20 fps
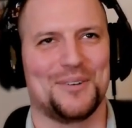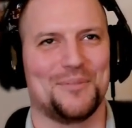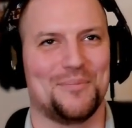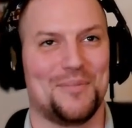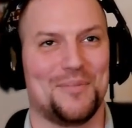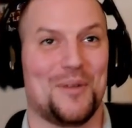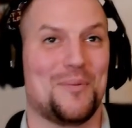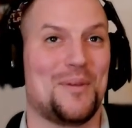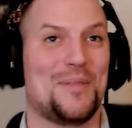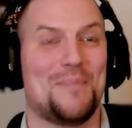
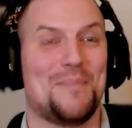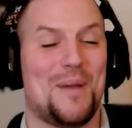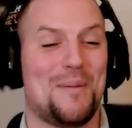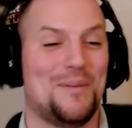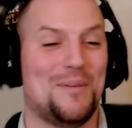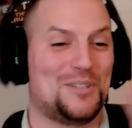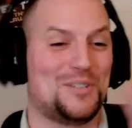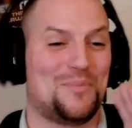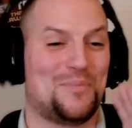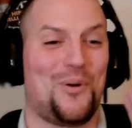or maybe, maybe
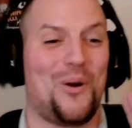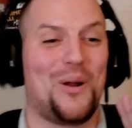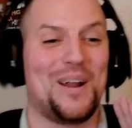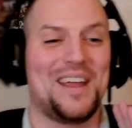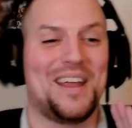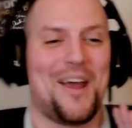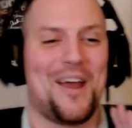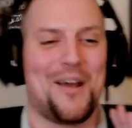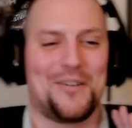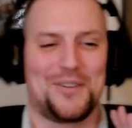the supporting
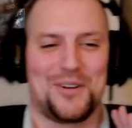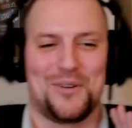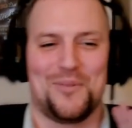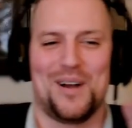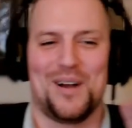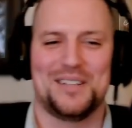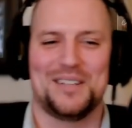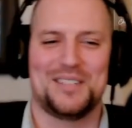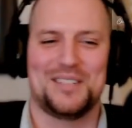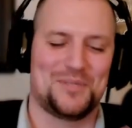character
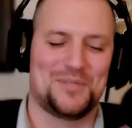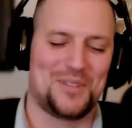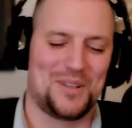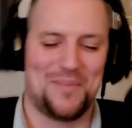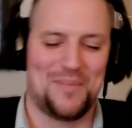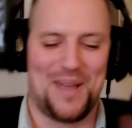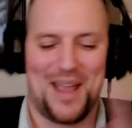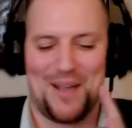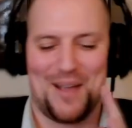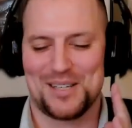walks up so the
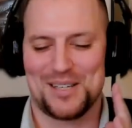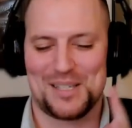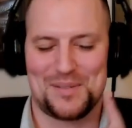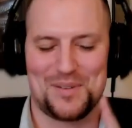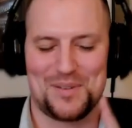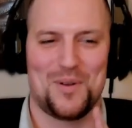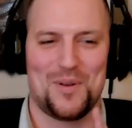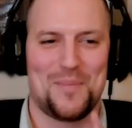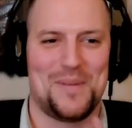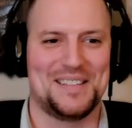man walks up to
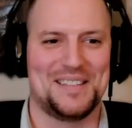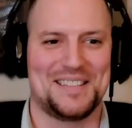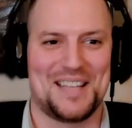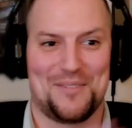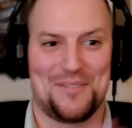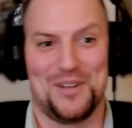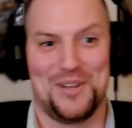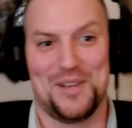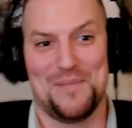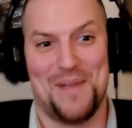the woman and is
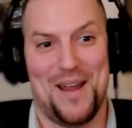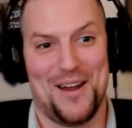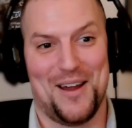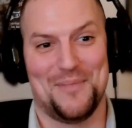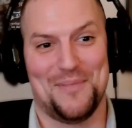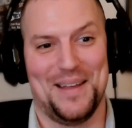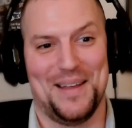like will you marry me